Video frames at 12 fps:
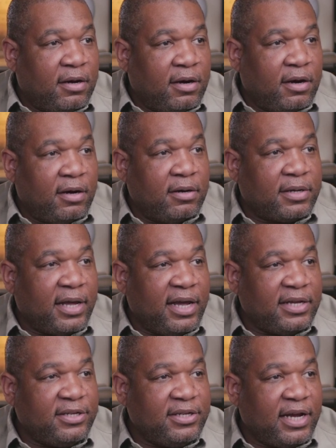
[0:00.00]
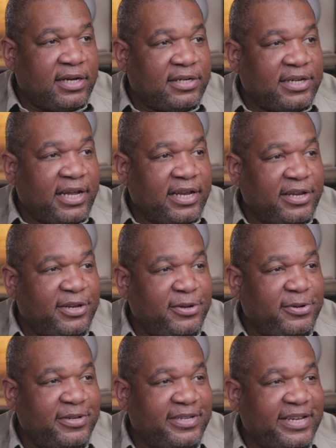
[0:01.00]
Okay, so you guys are getting
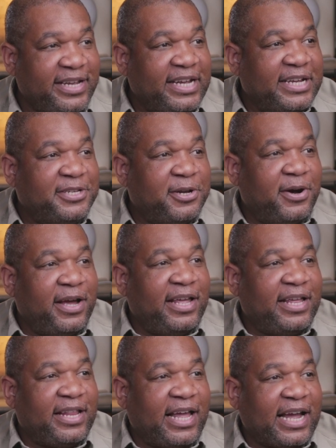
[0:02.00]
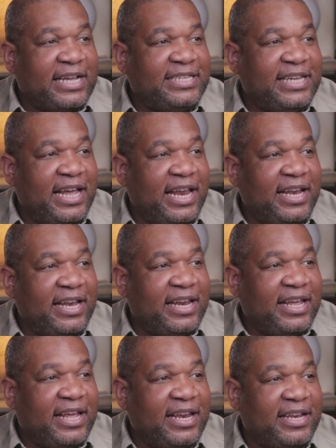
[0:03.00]
used. So like I said,
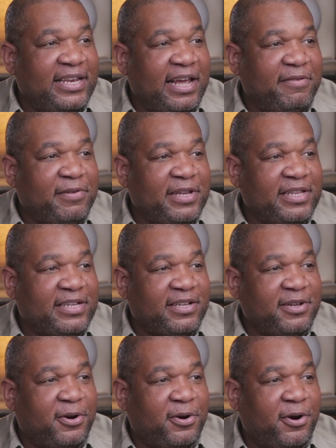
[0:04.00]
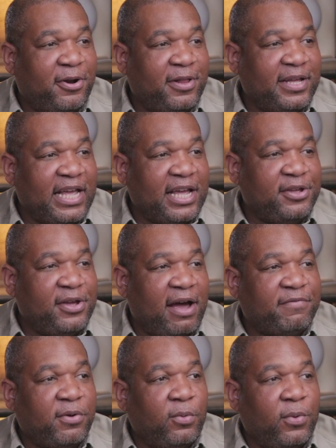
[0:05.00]
and David did this a little early, yeah, you
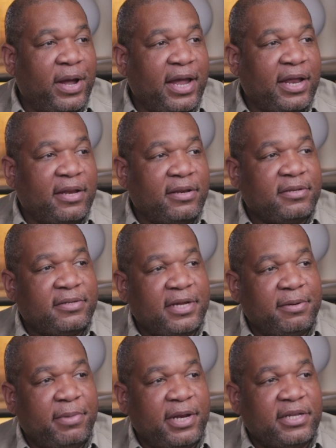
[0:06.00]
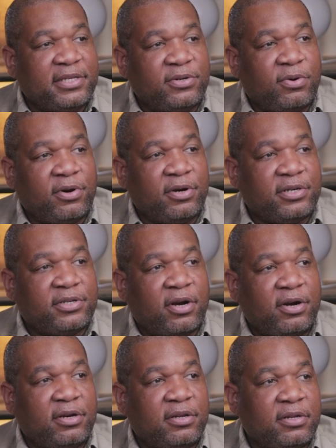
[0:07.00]
have to wait 10 minutes in order to
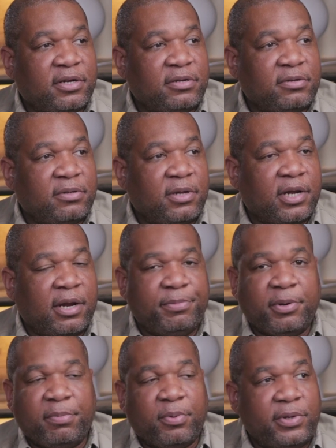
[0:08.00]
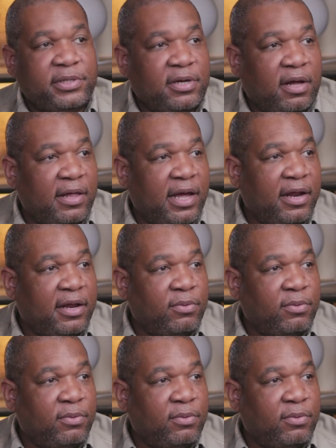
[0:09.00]
start looking up your points and all that.